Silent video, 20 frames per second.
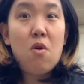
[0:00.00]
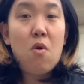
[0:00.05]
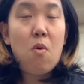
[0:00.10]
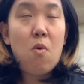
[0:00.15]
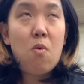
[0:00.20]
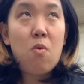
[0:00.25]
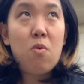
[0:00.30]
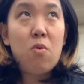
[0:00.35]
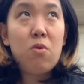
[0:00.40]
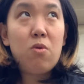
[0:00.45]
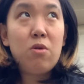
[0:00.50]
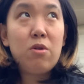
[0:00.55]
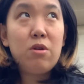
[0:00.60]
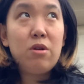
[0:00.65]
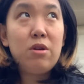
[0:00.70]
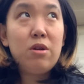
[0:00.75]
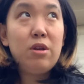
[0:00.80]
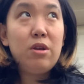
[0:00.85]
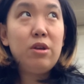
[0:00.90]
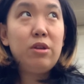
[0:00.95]
or
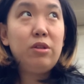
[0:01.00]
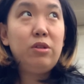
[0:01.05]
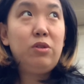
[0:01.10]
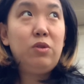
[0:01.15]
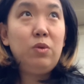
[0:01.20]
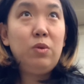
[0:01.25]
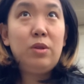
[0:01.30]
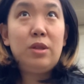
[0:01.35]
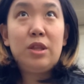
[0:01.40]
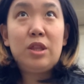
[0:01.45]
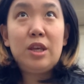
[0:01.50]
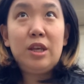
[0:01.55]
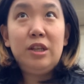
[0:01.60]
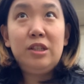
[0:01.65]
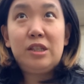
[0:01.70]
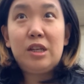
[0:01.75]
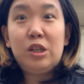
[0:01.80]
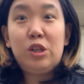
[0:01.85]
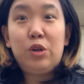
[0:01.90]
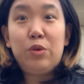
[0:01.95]
do the
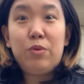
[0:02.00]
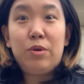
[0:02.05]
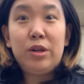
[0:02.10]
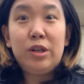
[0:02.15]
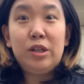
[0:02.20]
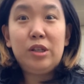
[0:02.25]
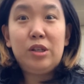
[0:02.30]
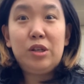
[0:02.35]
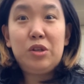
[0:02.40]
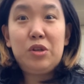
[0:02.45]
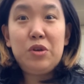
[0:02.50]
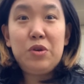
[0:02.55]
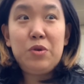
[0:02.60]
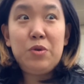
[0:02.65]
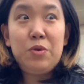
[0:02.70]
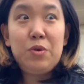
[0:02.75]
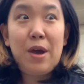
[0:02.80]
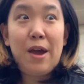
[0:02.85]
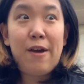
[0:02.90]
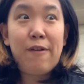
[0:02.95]
things that she wanted to
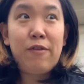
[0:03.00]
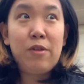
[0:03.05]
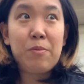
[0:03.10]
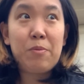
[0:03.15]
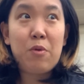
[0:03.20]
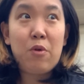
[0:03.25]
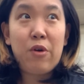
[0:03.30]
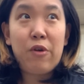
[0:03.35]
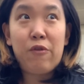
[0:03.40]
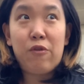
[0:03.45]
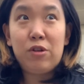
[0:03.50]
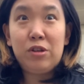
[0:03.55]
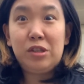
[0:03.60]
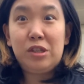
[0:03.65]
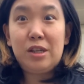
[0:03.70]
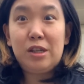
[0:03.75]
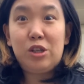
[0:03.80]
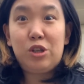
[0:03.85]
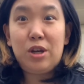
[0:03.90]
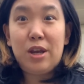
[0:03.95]
do, have the boyfriends
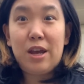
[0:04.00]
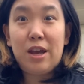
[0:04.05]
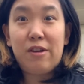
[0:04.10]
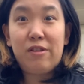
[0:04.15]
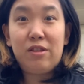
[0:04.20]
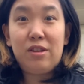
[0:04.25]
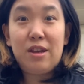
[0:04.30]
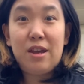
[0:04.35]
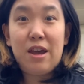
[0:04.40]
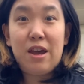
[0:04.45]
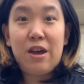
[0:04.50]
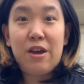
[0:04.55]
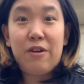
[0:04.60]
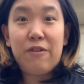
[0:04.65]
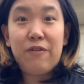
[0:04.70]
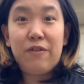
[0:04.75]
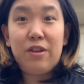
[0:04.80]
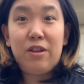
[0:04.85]
that she had to have,